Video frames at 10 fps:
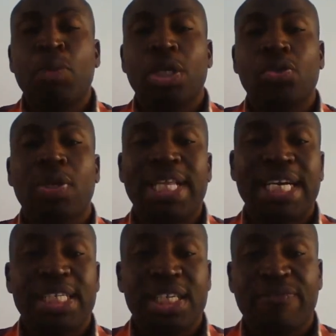So
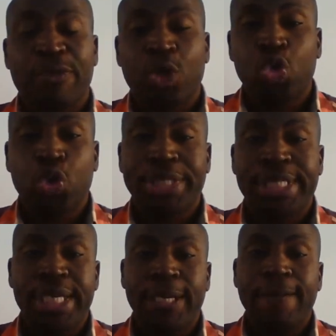that is it for
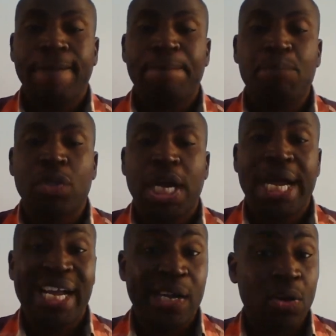today.
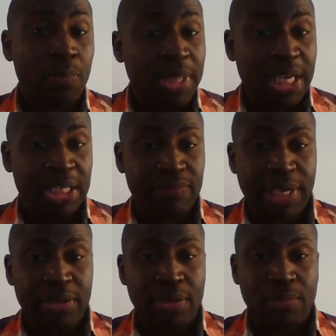I hope that is
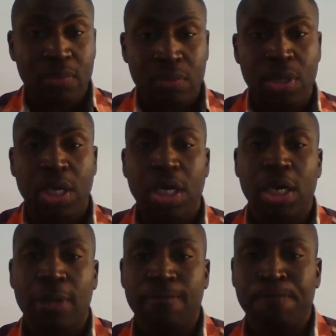valuable.
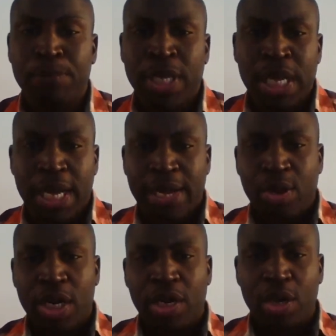I
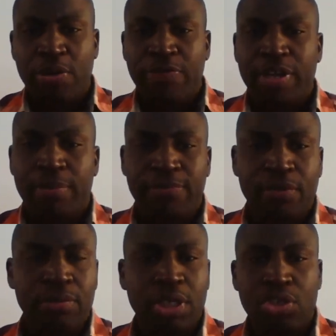got a lot of help
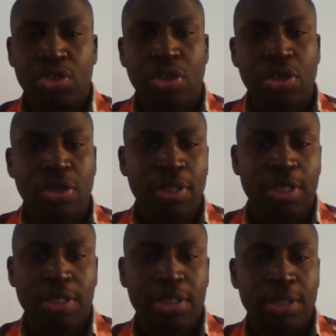from the sun,
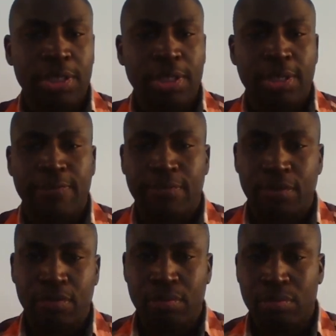and then
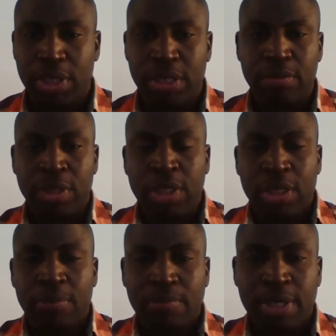from
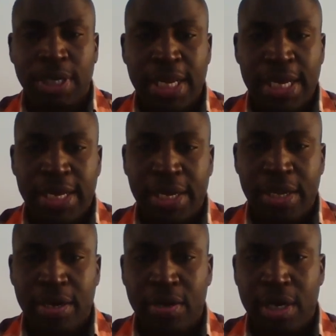the light
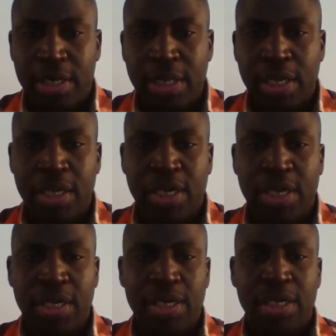here. I think
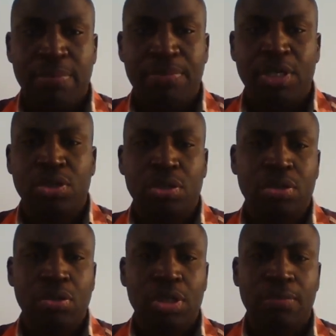the
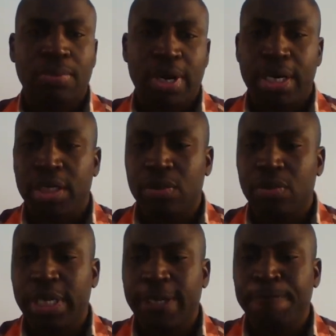pictures looks brighter
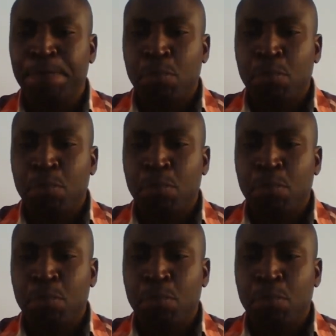today.